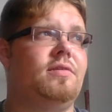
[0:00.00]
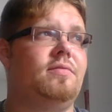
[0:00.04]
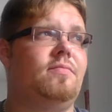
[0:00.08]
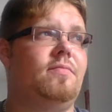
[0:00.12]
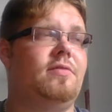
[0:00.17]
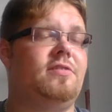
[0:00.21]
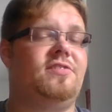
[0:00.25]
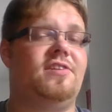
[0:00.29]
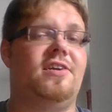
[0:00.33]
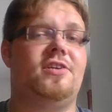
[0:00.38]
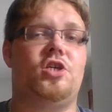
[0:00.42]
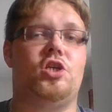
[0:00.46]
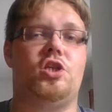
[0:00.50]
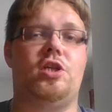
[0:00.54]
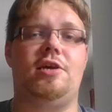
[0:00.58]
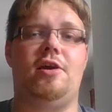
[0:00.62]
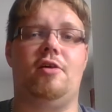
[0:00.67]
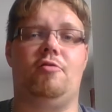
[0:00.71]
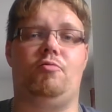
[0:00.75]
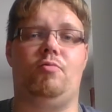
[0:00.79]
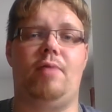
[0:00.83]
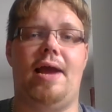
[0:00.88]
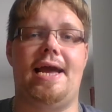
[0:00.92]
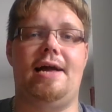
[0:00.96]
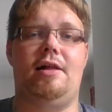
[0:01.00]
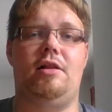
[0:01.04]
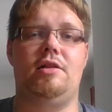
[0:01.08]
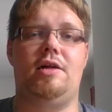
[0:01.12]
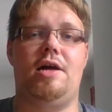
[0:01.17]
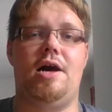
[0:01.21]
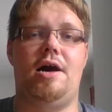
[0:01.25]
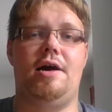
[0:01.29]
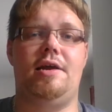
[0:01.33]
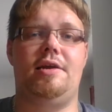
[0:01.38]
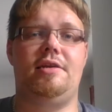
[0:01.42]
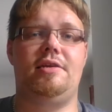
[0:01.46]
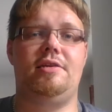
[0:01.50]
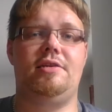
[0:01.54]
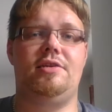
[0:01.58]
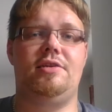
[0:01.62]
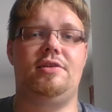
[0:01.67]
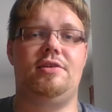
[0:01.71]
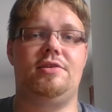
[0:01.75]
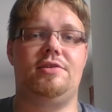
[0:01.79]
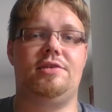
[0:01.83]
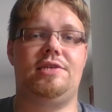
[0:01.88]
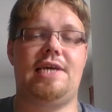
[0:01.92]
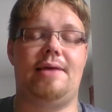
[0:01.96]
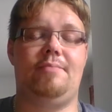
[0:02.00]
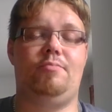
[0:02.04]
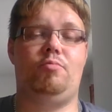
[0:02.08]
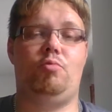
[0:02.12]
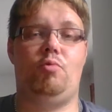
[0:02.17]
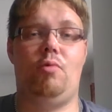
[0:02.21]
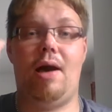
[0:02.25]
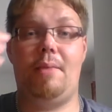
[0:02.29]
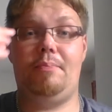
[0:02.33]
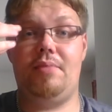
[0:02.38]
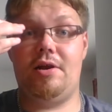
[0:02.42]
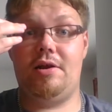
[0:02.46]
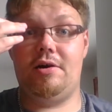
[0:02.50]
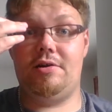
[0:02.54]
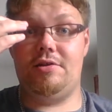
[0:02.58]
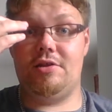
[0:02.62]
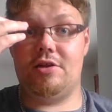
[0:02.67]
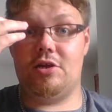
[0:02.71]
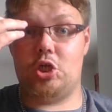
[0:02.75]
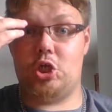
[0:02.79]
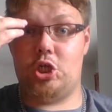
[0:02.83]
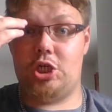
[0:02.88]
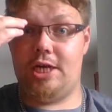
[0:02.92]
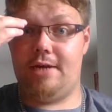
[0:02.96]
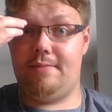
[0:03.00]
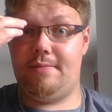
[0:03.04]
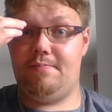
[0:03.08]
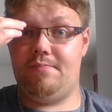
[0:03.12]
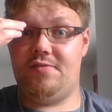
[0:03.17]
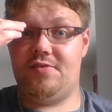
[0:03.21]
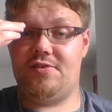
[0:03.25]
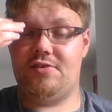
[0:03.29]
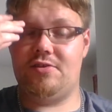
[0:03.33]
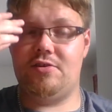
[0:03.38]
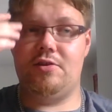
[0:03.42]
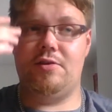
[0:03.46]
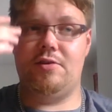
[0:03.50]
essentially a railgun type weapon on their ships.